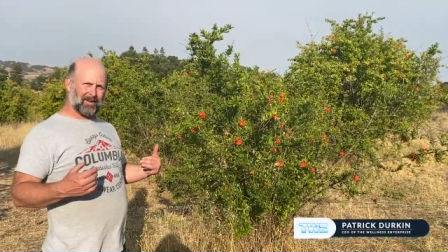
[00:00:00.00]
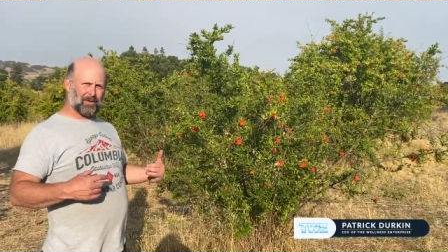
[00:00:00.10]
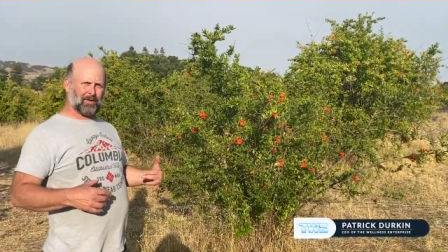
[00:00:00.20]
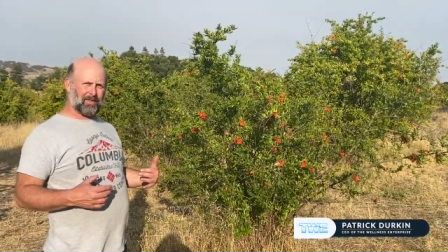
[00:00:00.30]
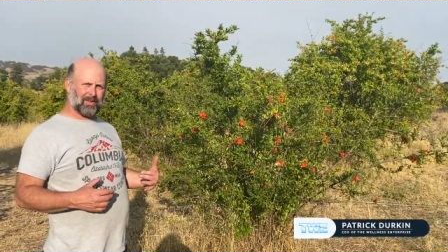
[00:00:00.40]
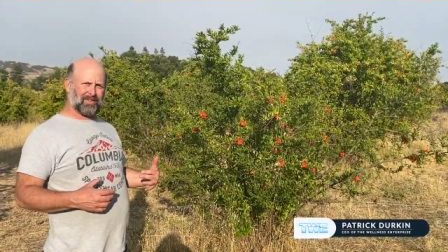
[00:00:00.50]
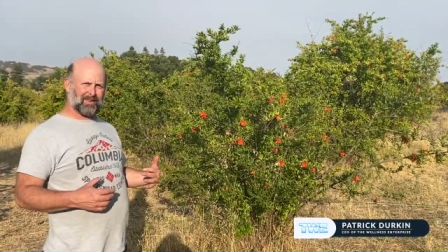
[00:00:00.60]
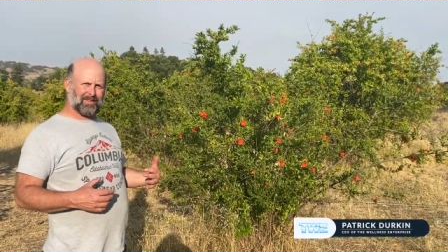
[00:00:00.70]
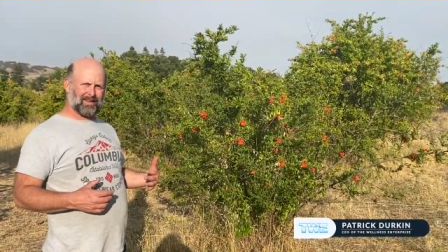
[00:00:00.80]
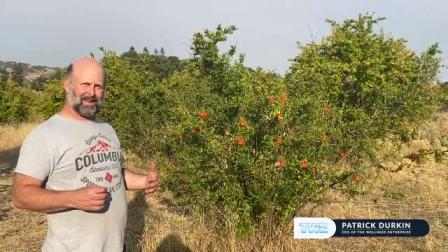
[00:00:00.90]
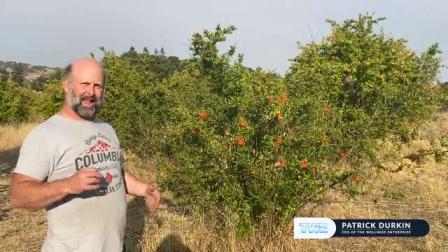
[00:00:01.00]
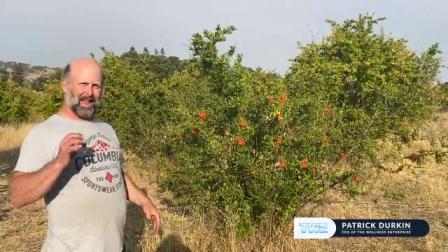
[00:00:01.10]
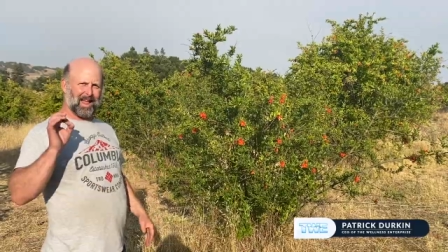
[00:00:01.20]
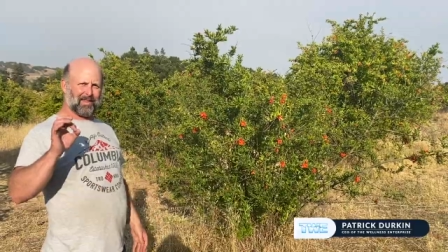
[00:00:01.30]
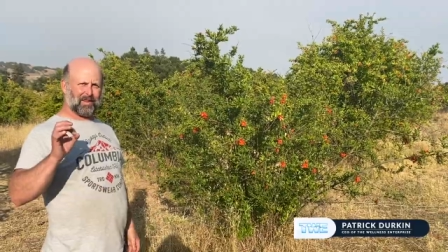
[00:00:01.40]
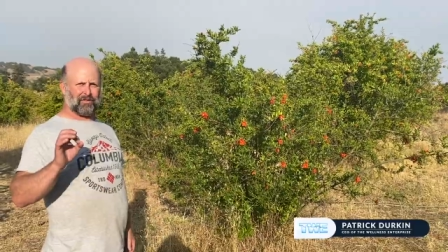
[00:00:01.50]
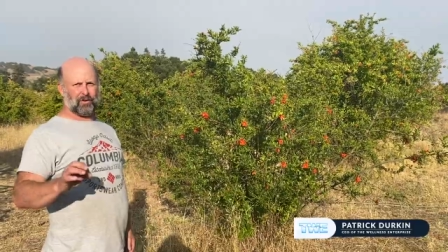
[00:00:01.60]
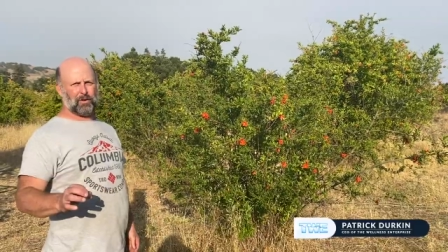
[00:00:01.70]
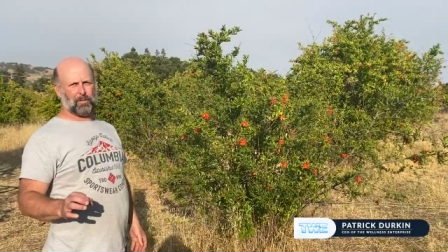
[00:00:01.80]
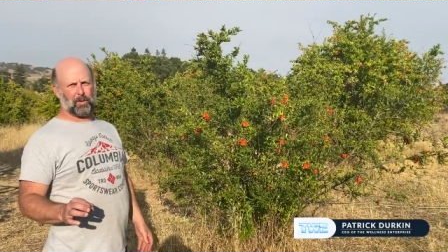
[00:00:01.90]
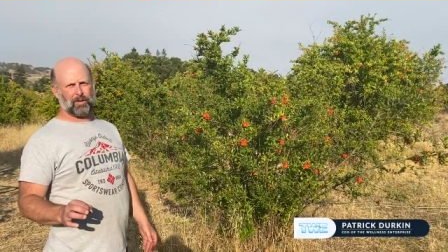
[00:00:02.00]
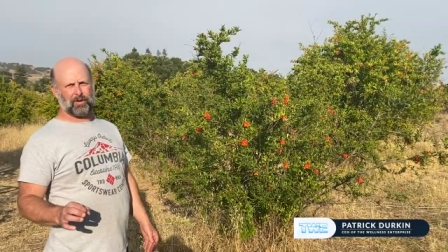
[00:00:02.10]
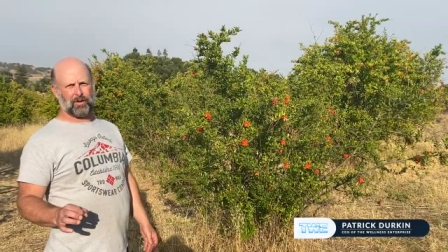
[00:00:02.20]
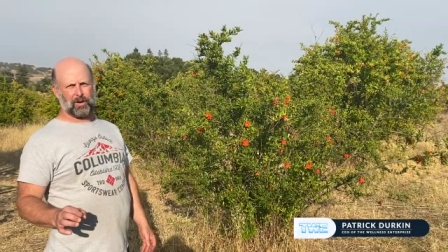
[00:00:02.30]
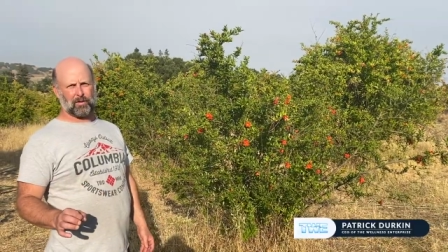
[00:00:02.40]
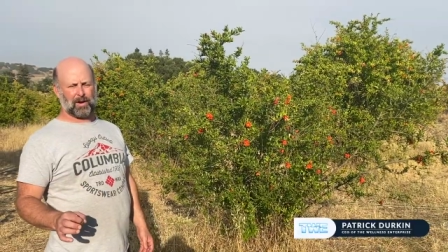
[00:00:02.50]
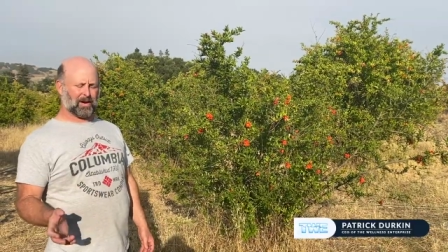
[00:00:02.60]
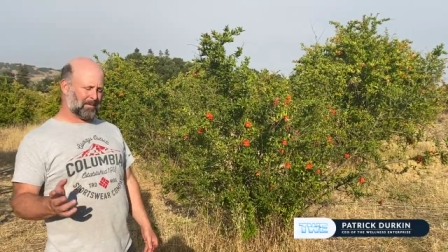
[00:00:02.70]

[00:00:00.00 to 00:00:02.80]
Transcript: and early this season, and then show you more of the dark green.